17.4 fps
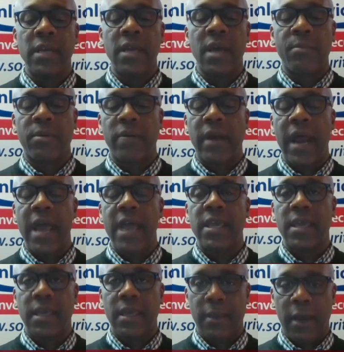number that I
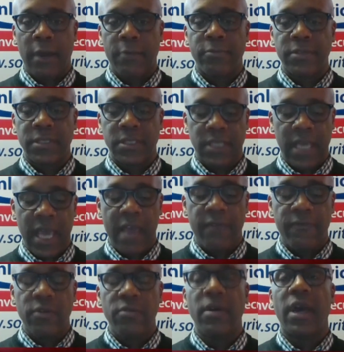um,
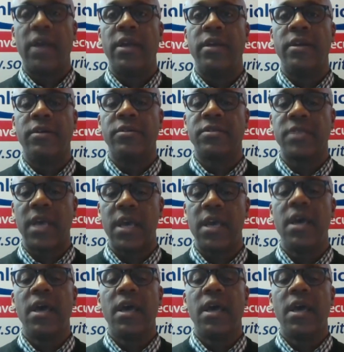gave you, and then it'll say,